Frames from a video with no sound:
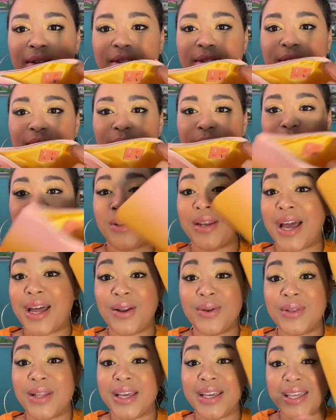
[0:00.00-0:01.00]
it's so cute and I
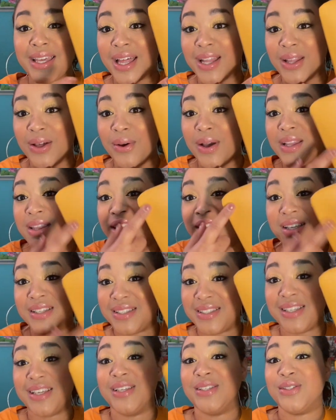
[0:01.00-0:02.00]
don't like yellow and
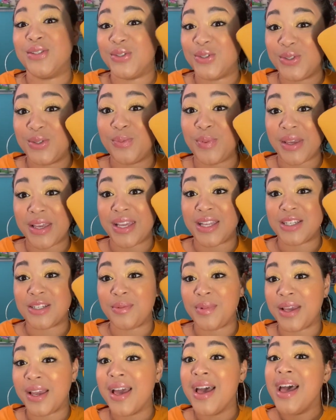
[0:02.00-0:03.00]
this is speaking
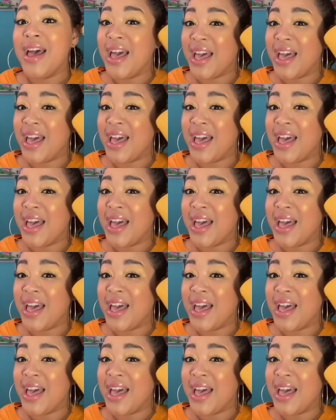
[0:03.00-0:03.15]
to me